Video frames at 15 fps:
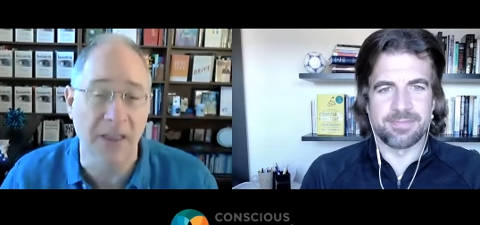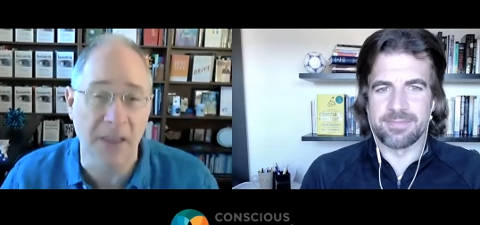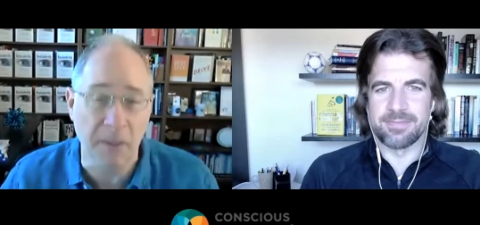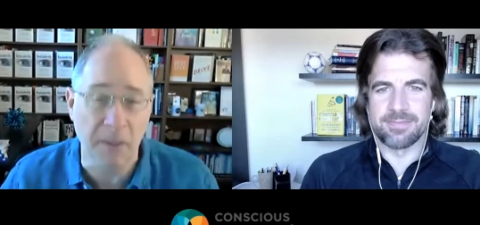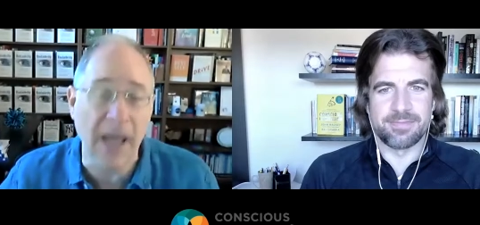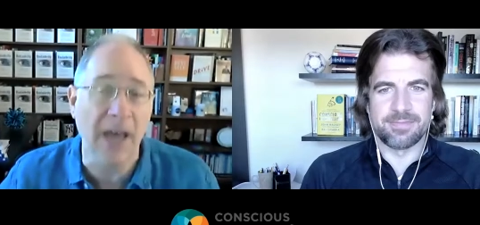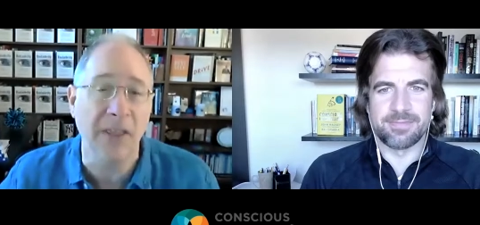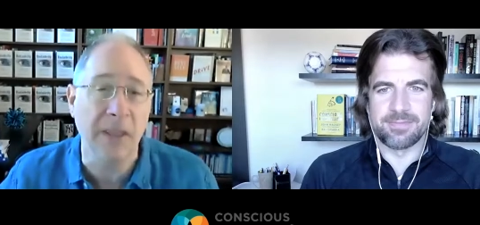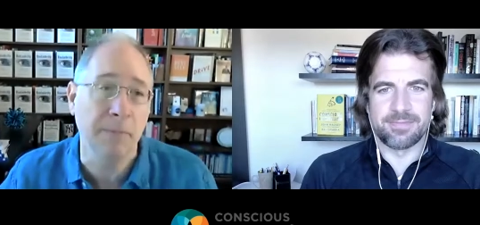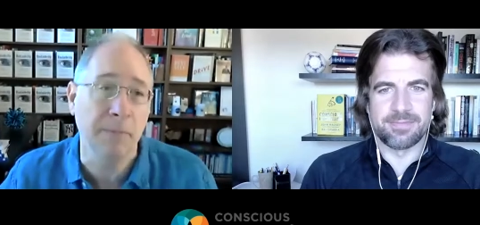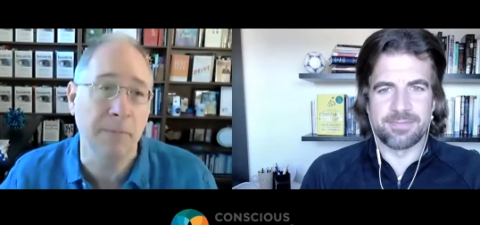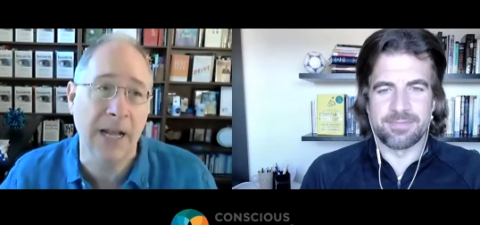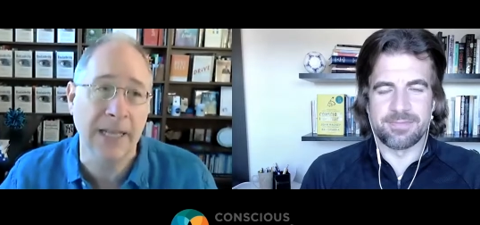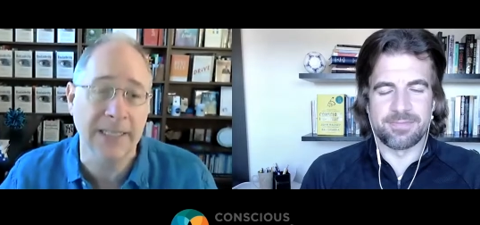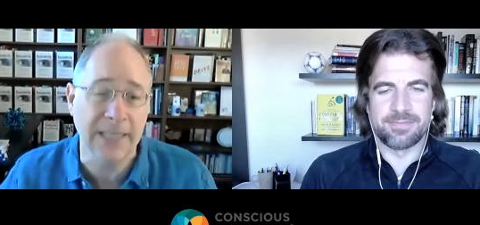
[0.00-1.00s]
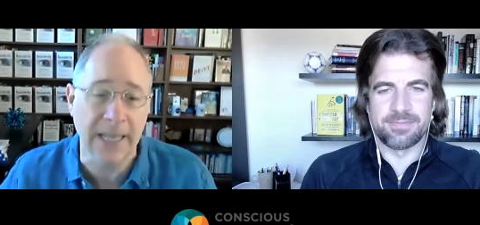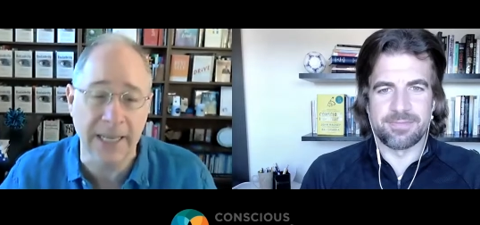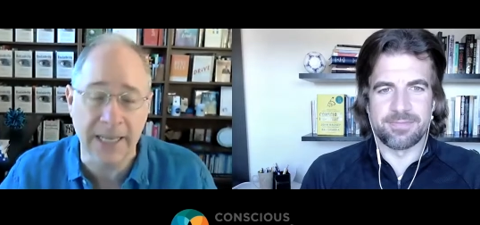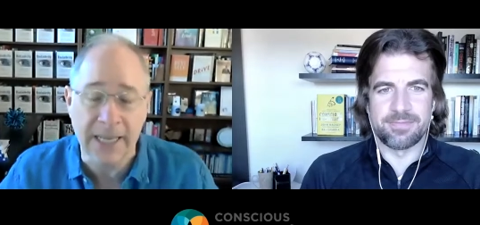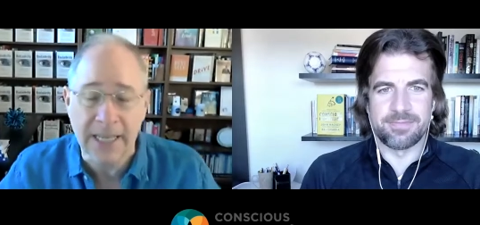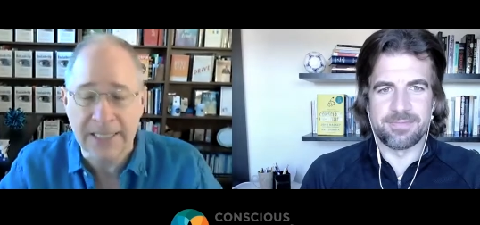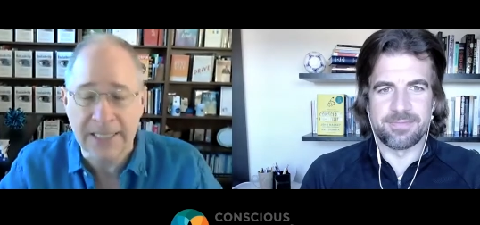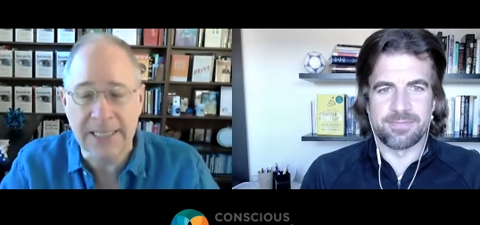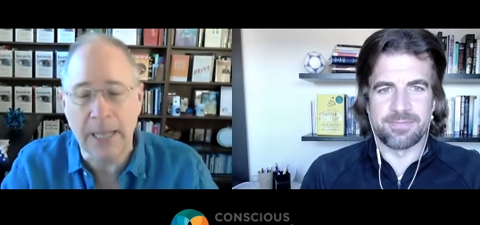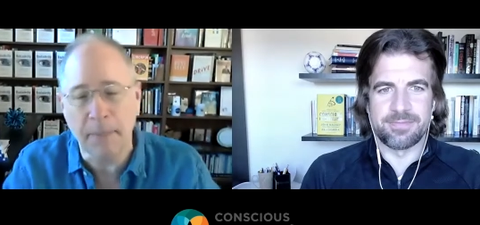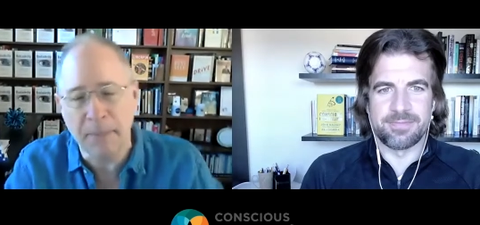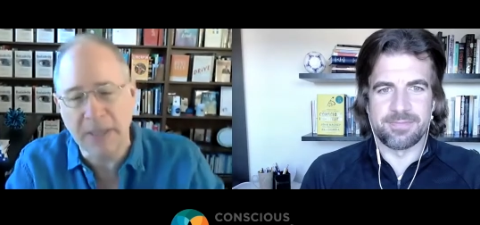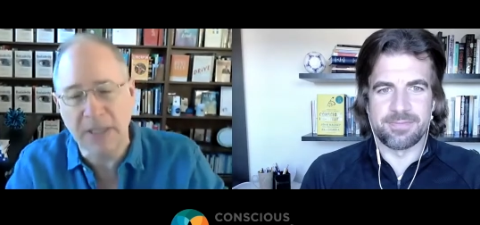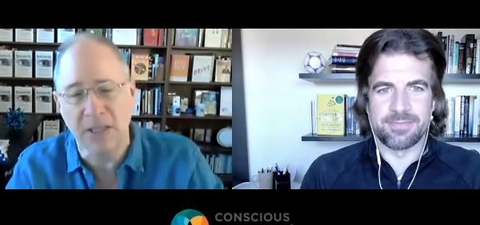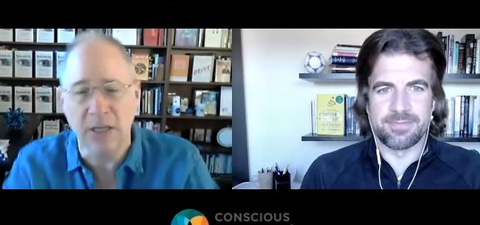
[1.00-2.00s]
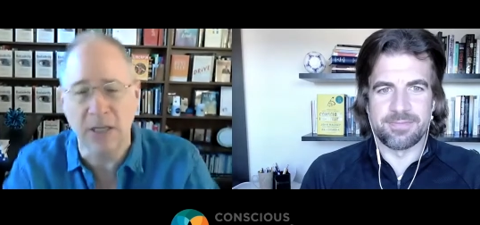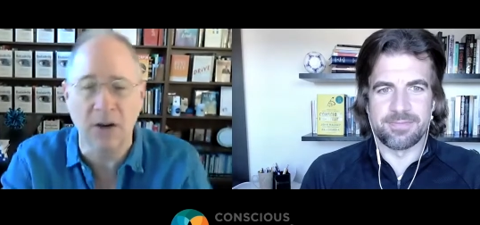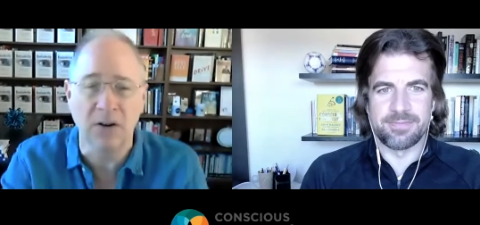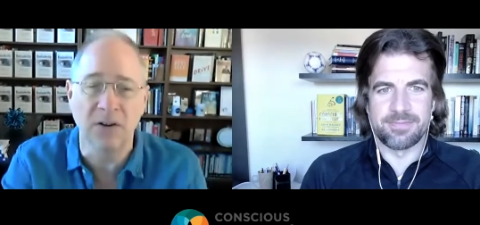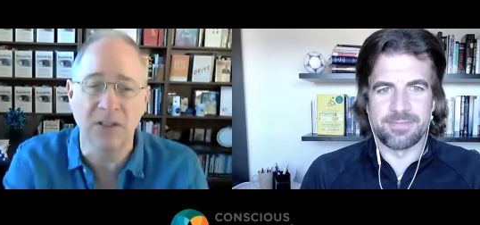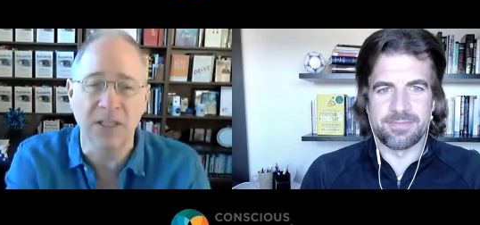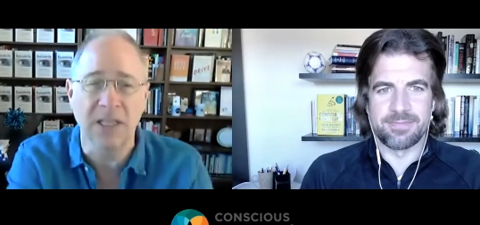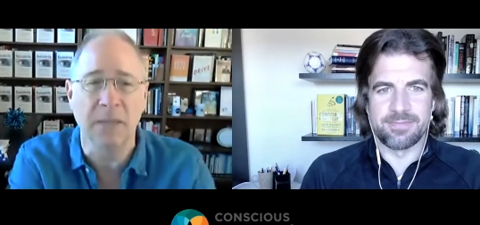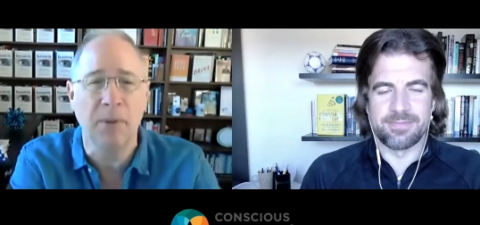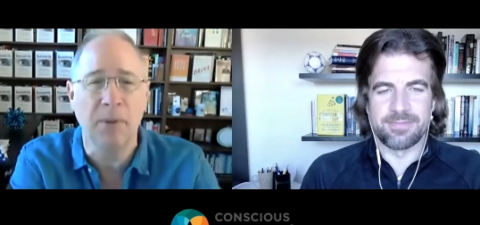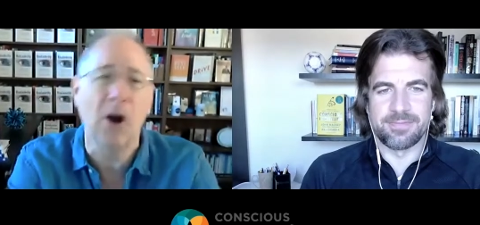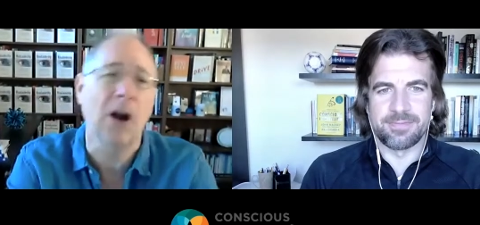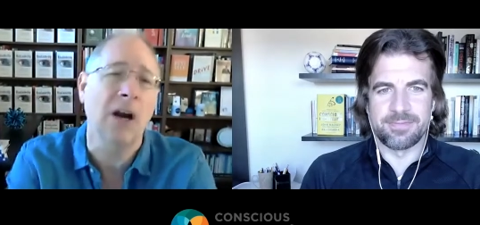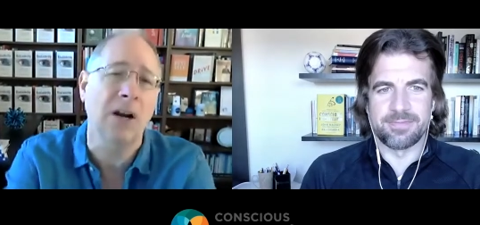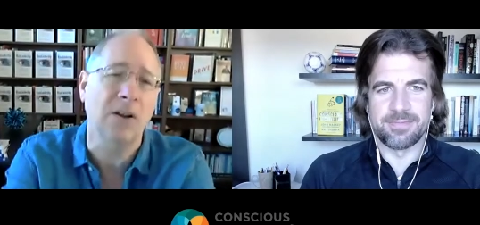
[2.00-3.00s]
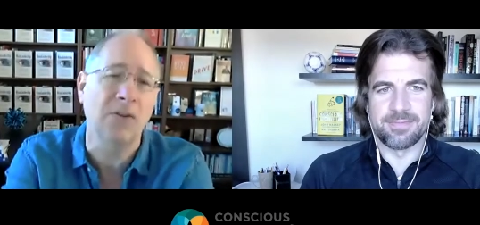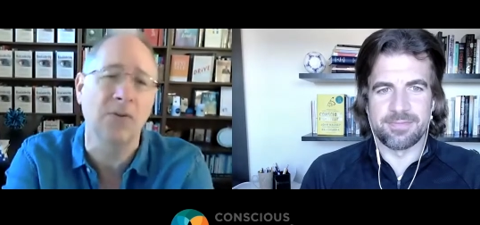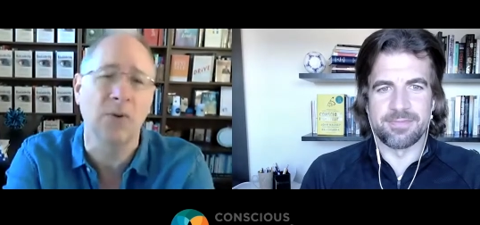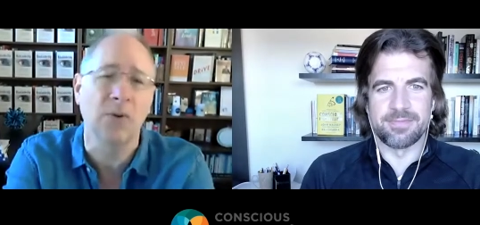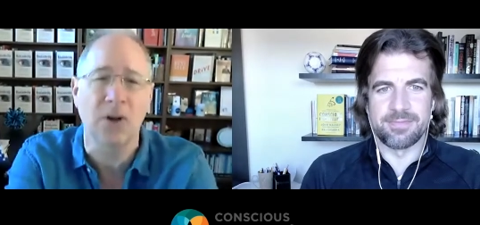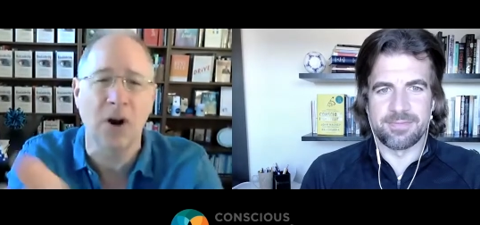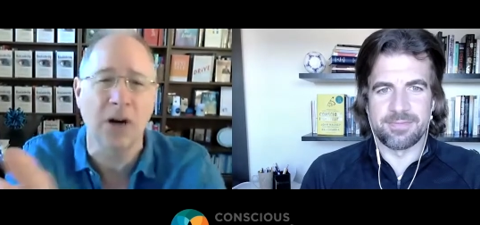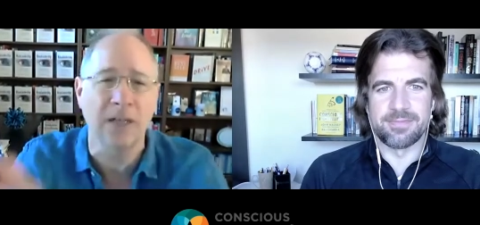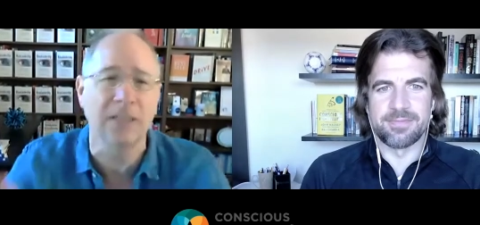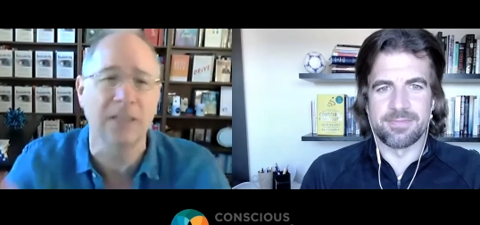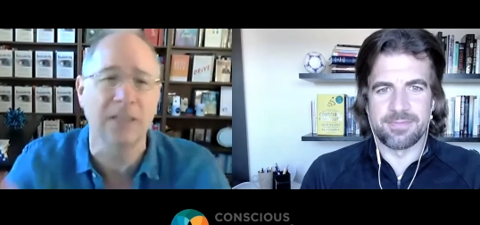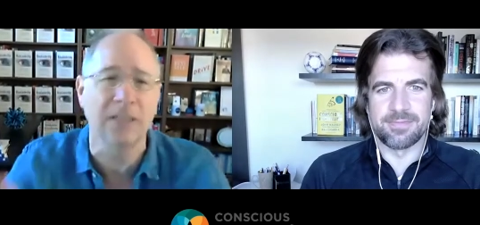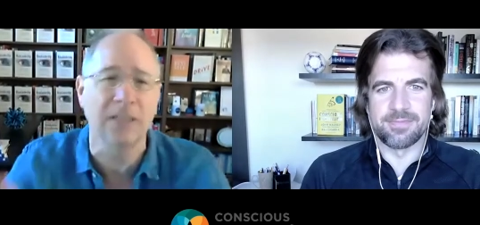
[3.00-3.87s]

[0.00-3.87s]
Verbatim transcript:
Speaker 1: A path implies like stepping stones in the park through a garden.